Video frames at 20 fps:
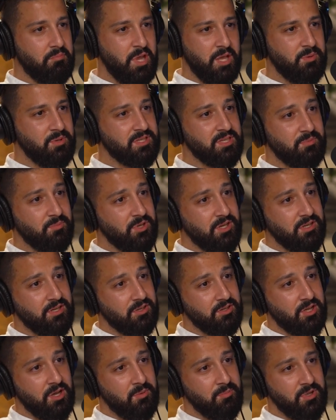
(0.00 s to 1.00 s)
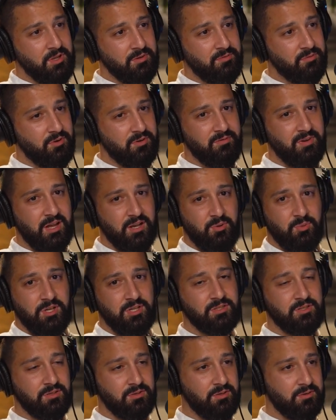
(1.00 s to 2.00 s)
maybe somebody could come in for a
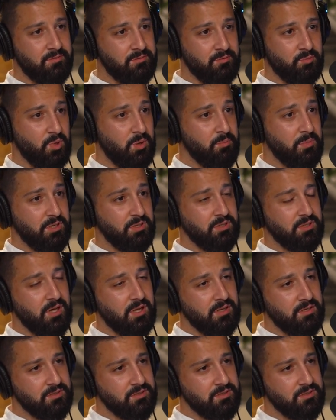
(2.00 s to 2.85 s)
valuation of $1 million,